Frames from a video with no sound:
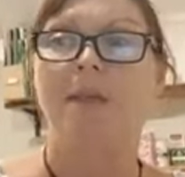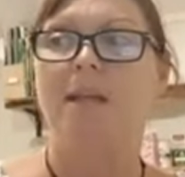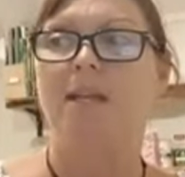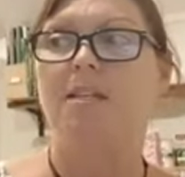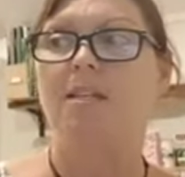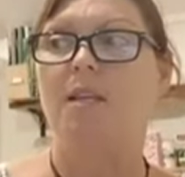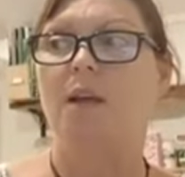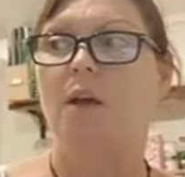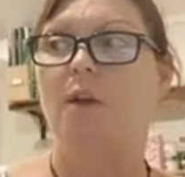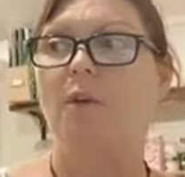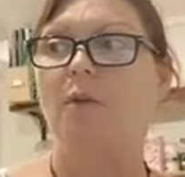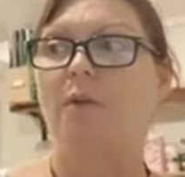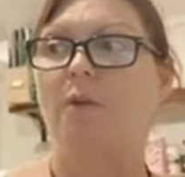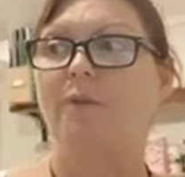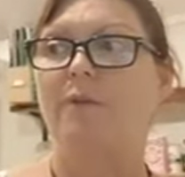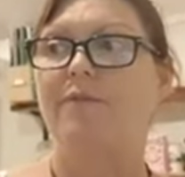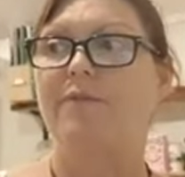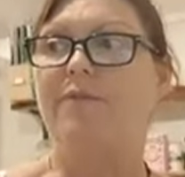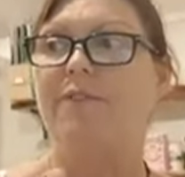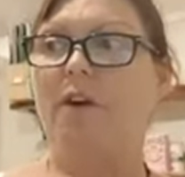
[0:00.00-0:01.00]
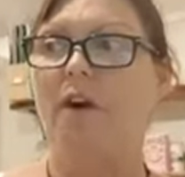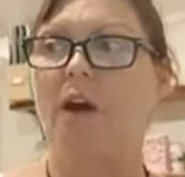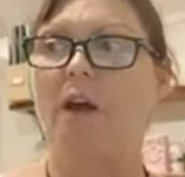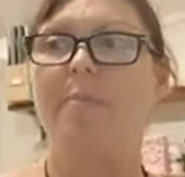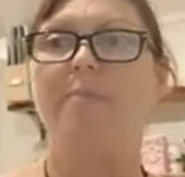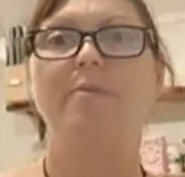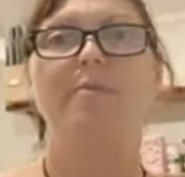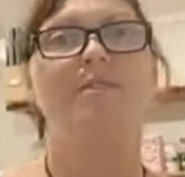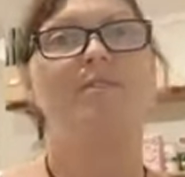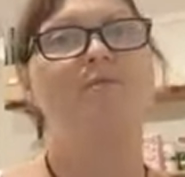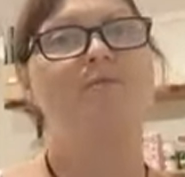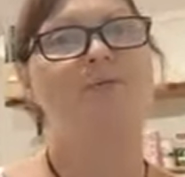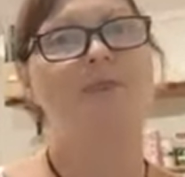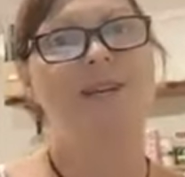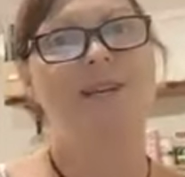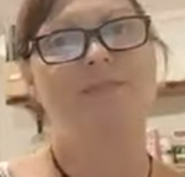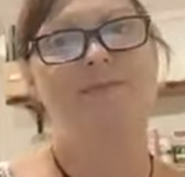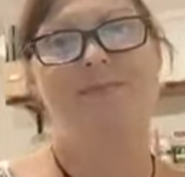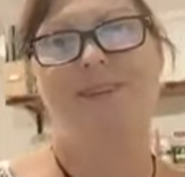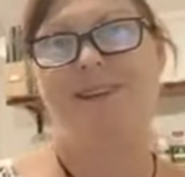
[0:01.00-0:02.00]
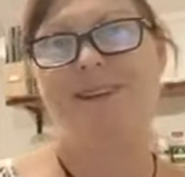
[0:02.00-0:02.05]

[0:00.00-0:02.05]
So fiber is really, really